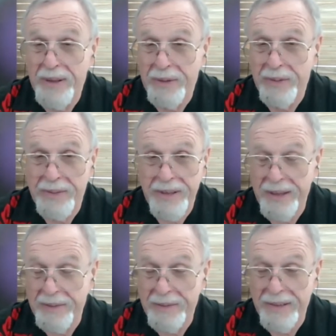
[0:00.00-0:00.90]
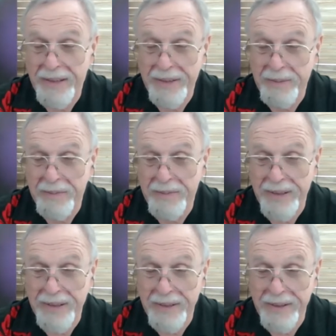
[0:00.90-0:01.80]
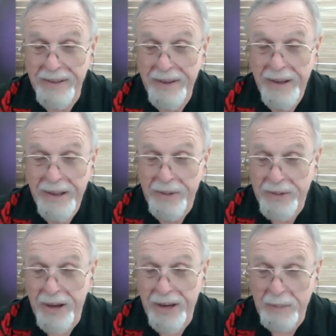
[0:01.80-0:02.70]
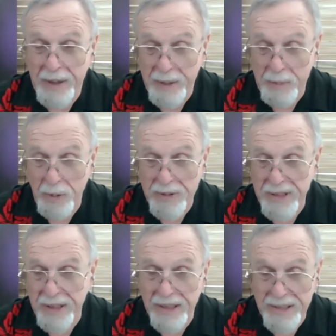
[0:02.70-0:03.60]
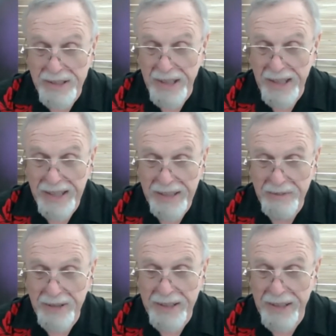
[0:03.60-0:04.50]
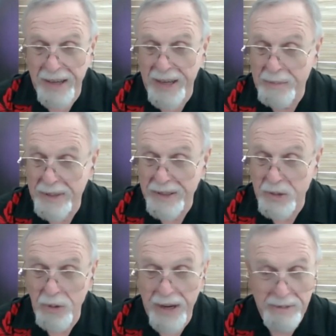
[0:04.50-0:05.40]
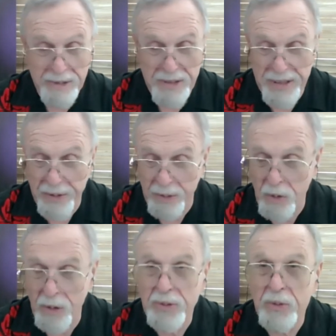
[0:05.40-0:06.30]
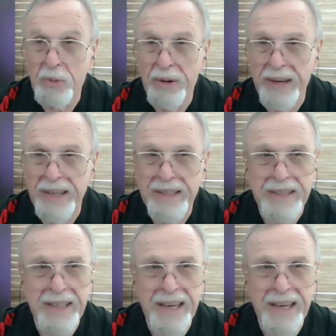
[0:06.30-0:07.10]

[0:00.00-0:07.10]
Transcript: They're, the, the, the, they're talking about the person who lost his leg in Vietnam and his wife was there, Walter Reed, and